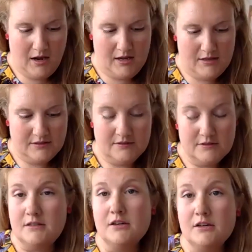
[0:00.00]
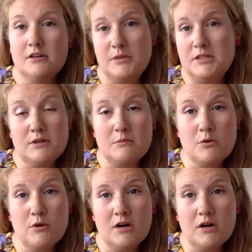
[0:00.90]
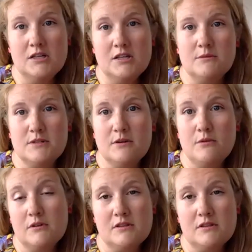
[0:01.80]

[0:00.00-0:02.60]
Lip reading: and they'll be doing more in terms of,